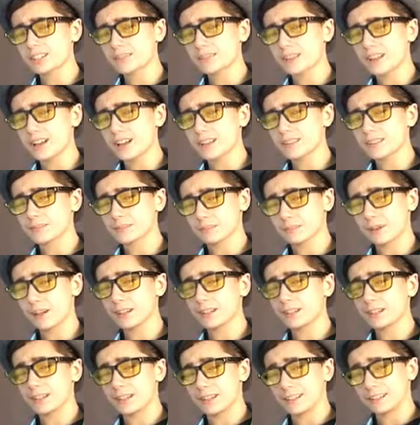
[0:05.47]
class
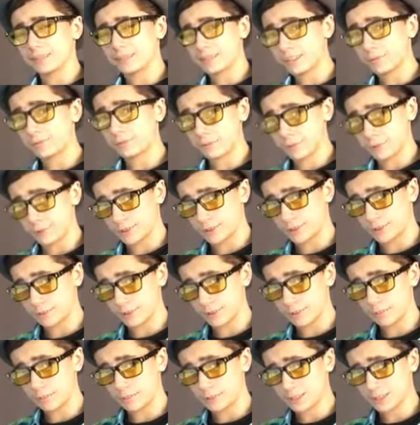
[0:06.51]
writing a different
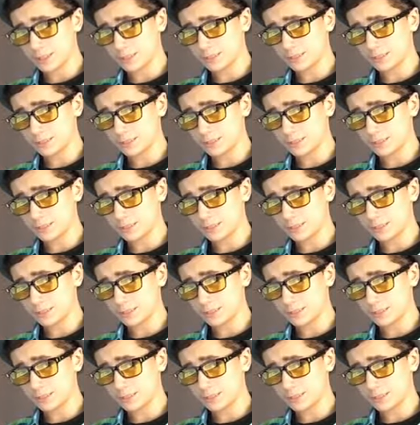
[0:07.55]
script,